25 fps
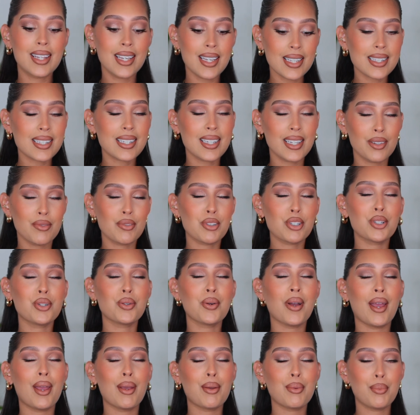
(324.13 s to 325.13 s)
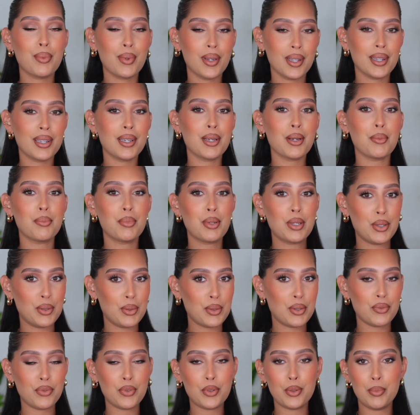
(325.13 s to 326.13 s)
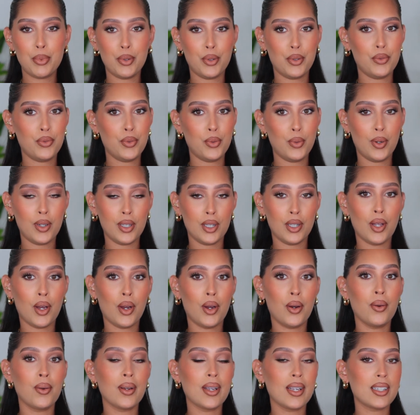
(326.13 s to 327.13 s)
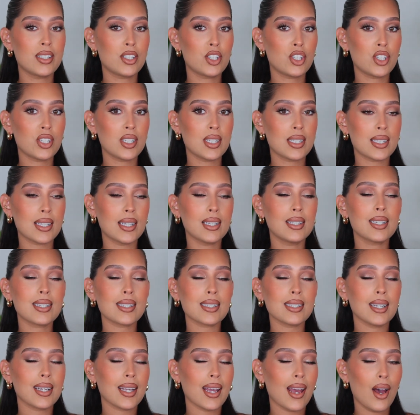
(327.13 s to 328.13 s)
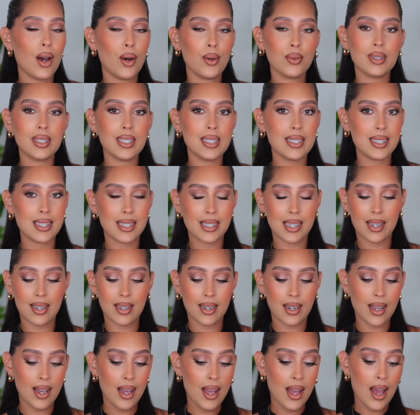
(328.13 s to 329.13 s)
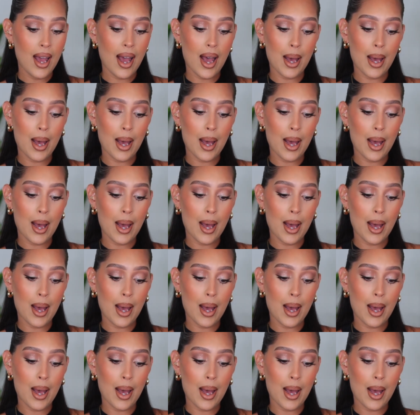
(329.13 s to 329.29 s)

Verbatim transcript: this gives you a really beautiful beautiful glow it's just it looks like healthy skin